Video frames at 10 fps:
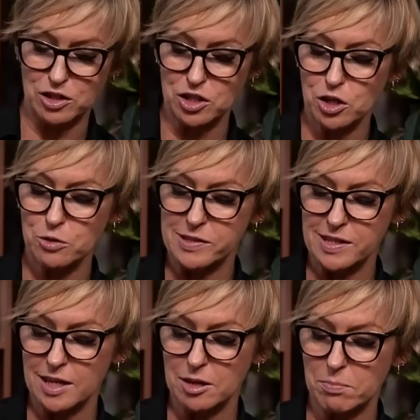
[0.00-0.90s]
Do you
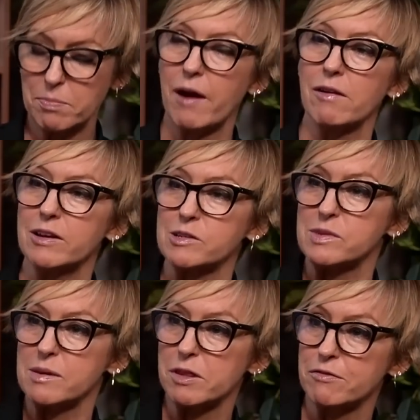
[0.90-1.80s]
see parallels
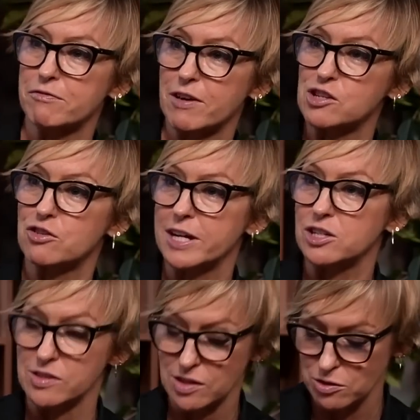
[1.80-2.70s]
with some of the
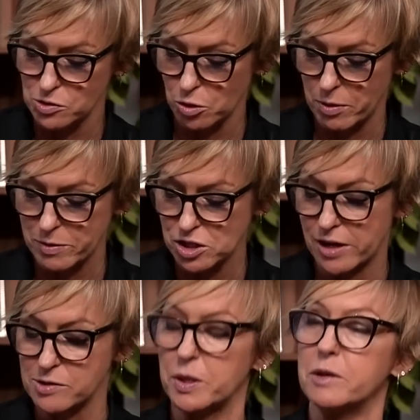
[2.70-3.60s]
frustrations that you talk about with
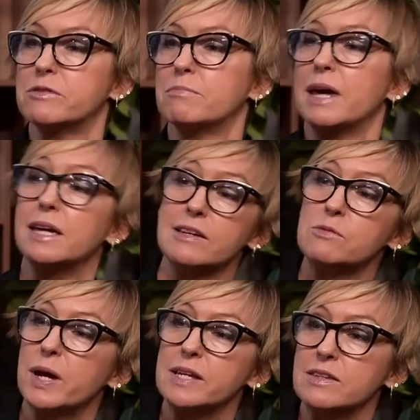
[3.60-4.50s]
Charles when he was making
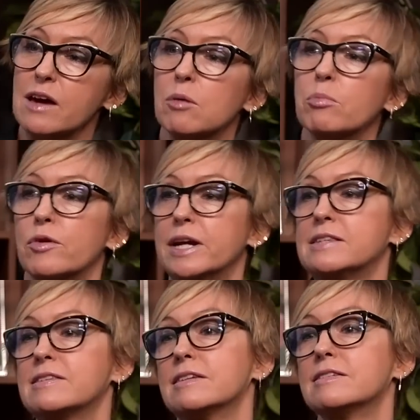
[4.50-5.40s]
his way as a young
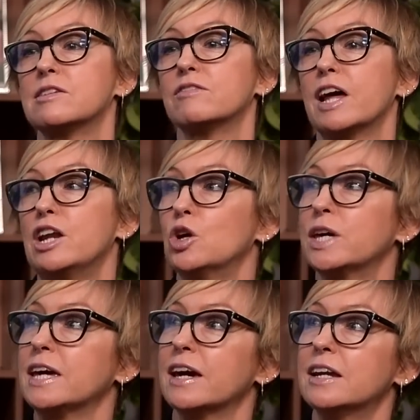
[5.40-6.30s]
prince and sort of like
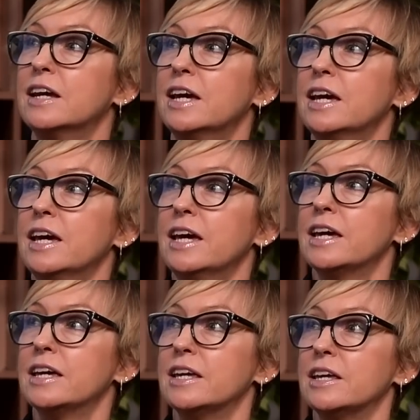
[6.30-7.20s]
looking at
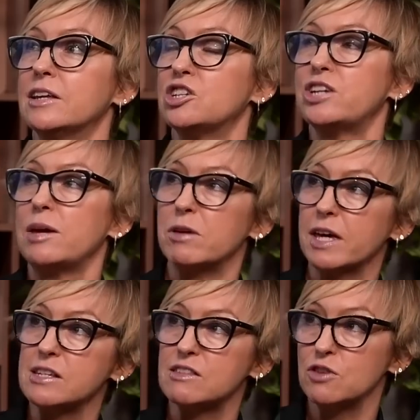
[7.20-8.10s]

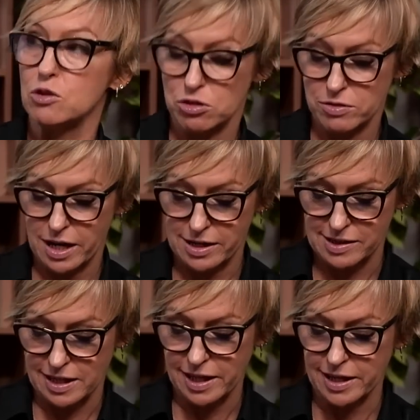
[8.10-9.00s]
shaping his future
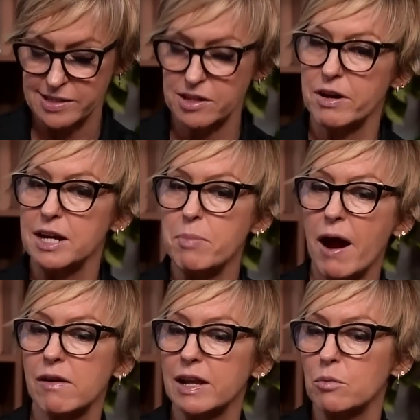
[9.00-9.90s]
as the king? Is there any
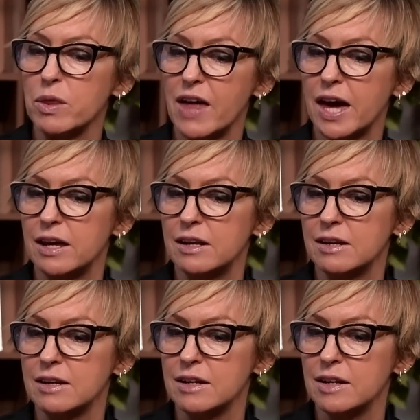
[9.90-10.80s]
parallel with that
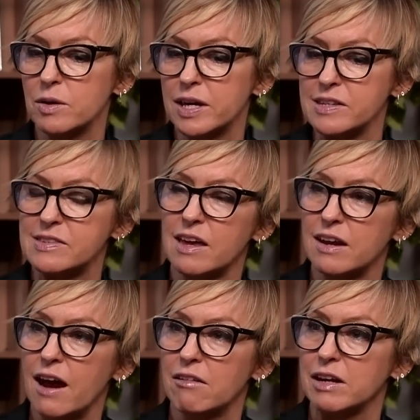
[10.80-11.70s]
and his
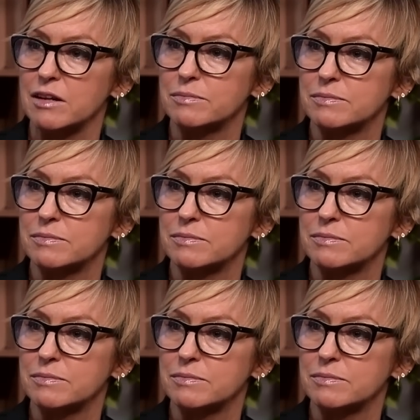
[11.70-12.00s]
son Harry?